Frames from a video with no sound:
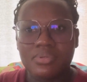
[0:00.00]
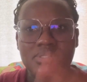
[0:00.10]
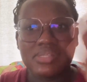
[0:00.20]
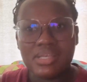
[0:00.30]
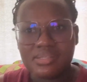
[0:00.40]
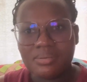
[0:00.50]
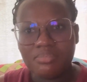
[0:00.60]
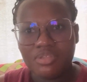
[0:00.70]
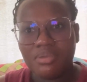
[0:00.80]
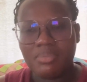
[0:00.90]
say
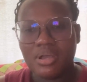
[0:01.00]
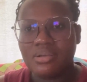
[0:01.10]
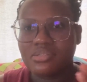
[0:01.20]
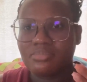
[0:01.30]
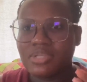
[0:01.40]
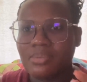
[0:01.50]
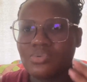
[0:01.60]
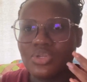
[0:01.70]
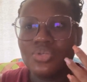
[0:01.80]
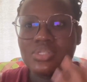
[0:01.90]
something, because sometimes
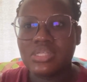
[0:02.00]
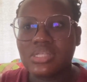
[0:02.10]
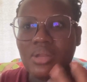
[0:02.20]
when you sit